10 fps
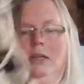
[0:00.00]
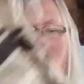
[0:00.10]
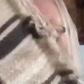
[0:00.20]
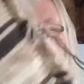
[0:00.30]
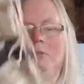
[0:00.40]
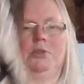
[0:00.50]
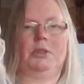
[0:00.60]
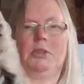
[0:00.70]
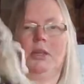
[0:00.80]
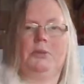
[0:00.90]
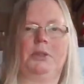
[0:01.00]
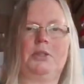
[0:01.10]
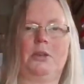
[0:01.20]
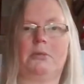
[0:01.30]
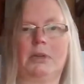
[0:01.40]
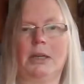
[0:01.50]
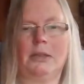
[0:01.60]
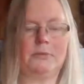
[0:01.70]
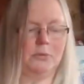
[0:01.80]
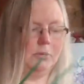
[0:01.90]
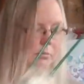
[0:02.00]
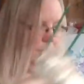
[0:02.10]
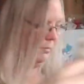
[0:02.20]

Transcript: I'm just going till I run out of wool.